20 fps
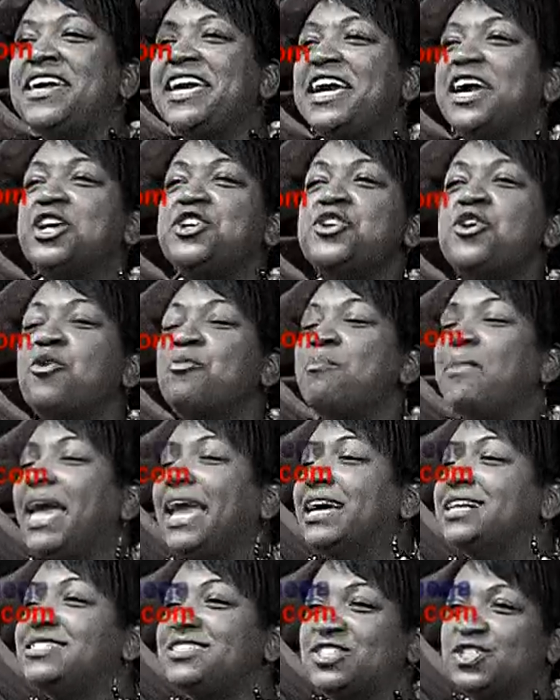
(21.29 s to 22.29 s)
here at
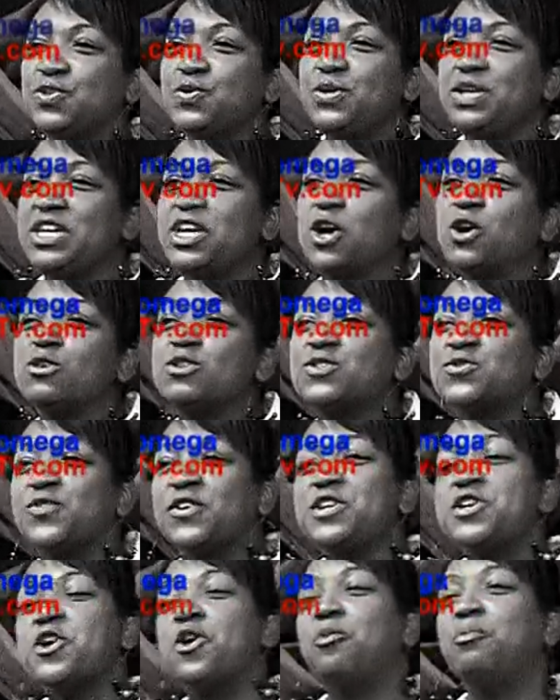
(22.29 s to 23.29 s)
Nomega Studios
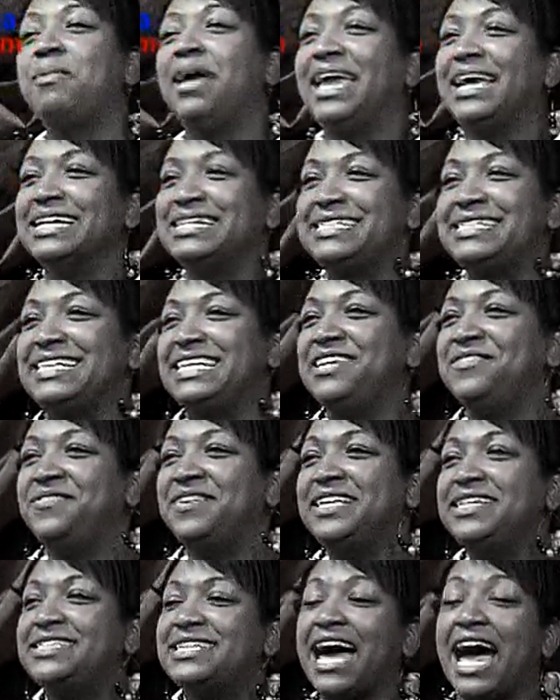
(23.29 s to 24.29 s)
for
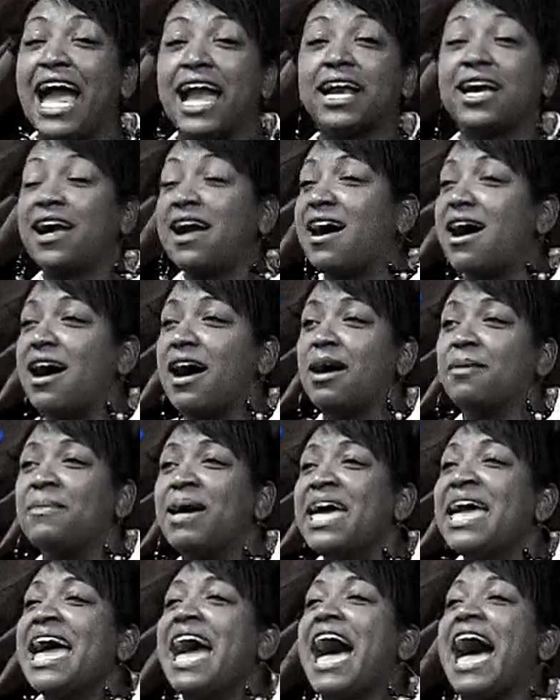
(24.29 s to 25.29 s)
NomegaTV.com.
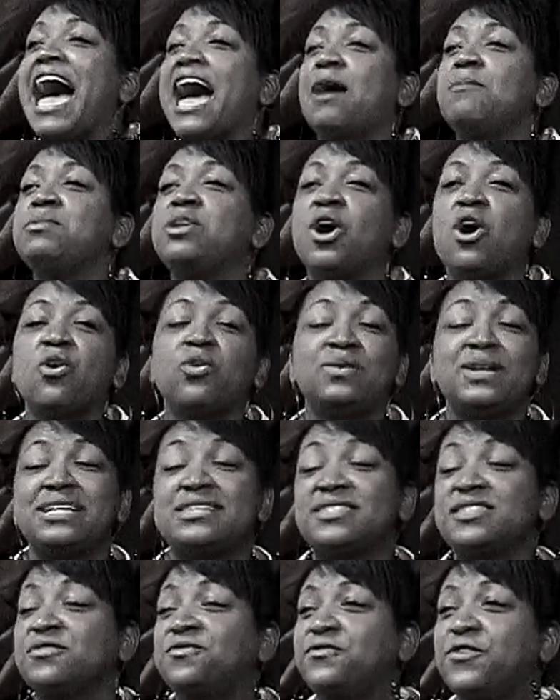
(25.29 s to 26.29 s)
I'm known
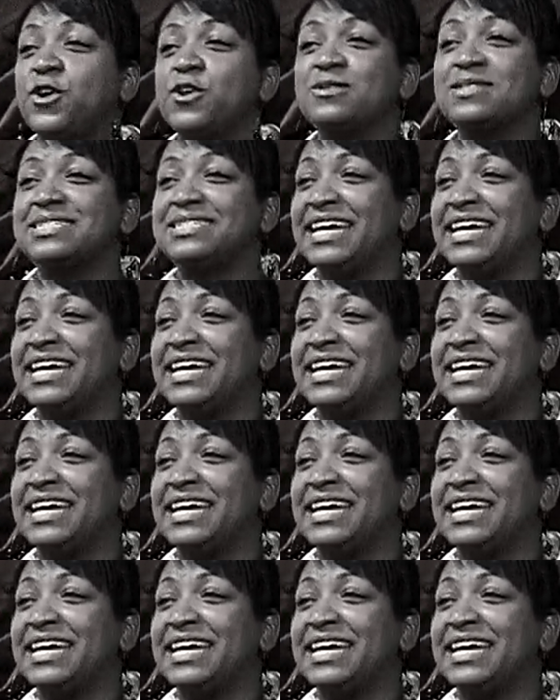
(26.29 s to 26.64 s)
as the First